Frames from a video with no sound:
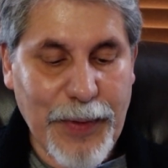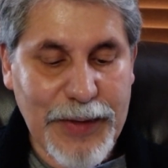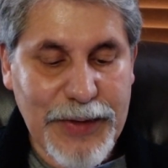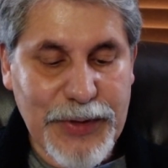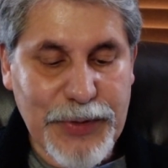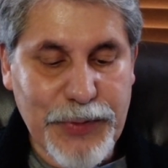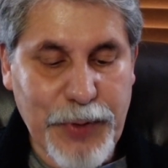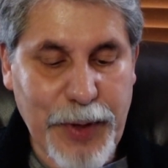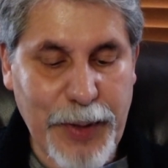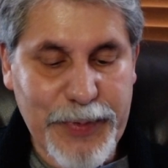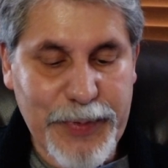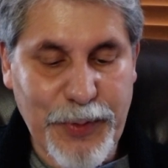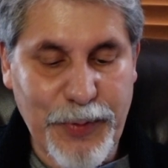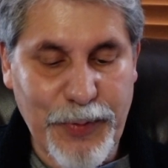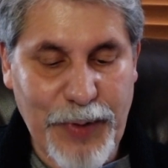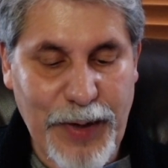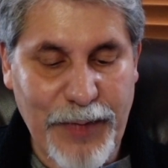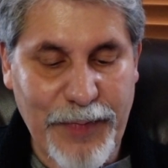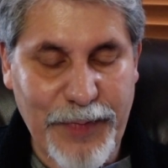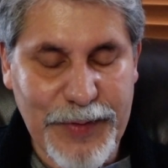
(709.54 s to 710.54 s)
scripture
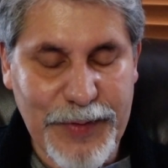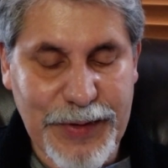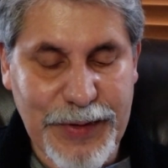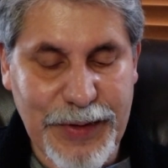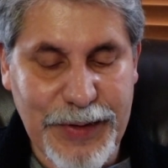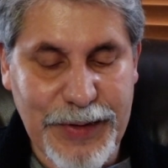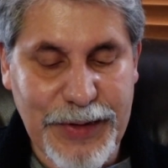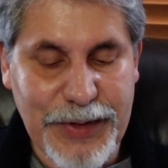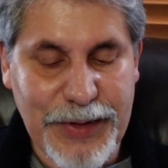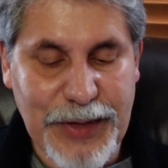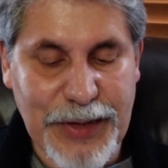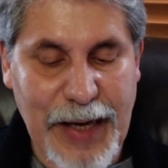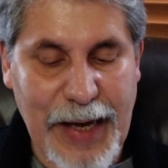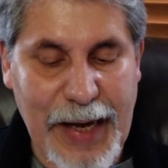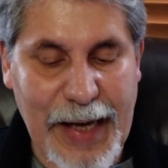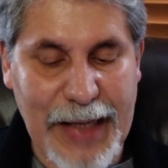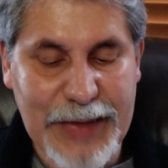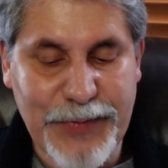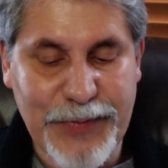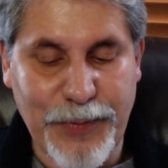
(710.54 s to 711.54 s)
references she
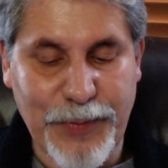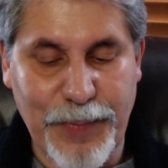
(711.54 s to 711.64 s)
asked